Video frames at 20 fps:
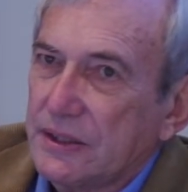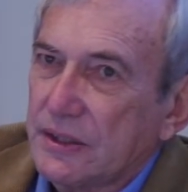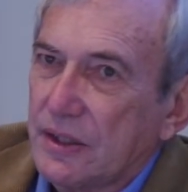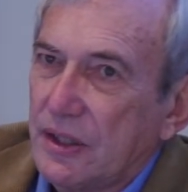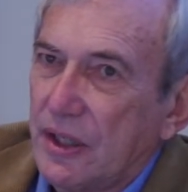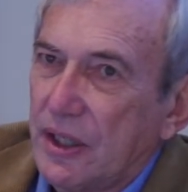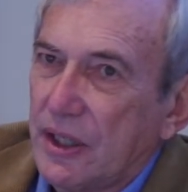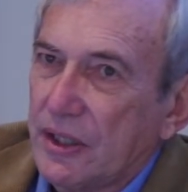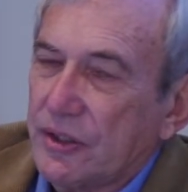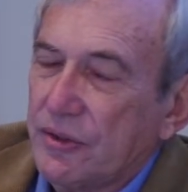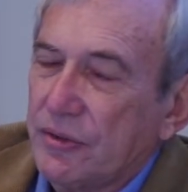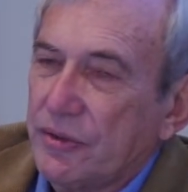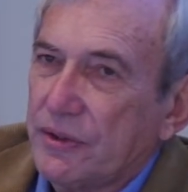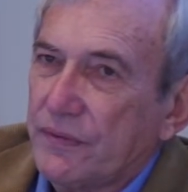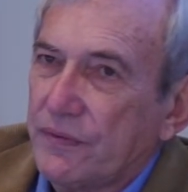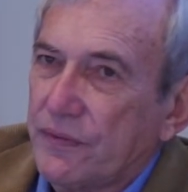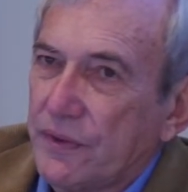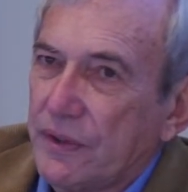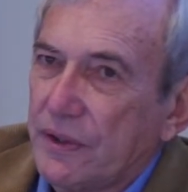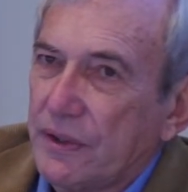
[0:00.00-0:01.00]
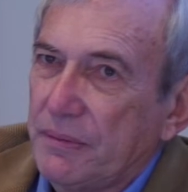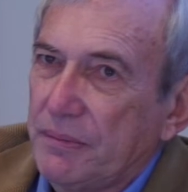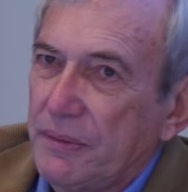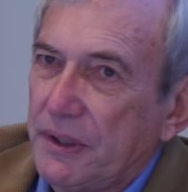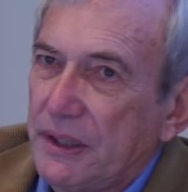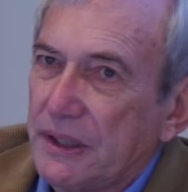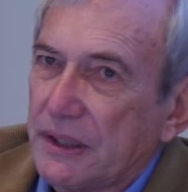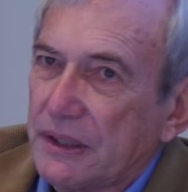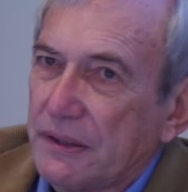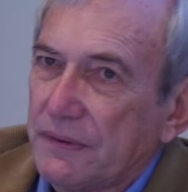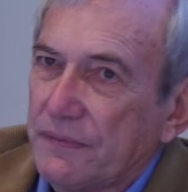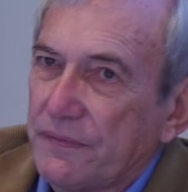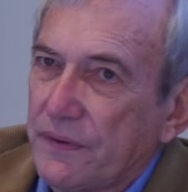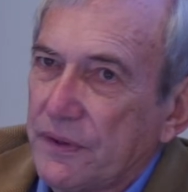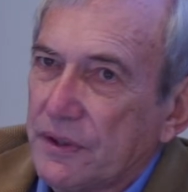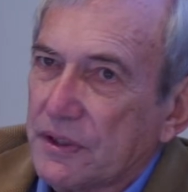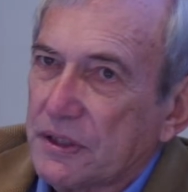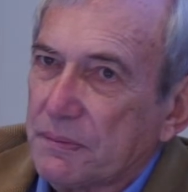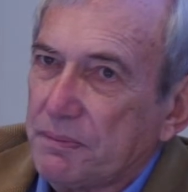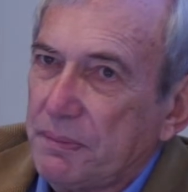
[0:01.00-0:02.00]
arguing for an America
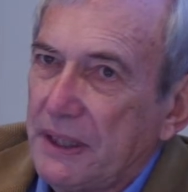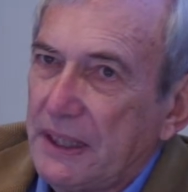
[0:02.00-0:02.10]
First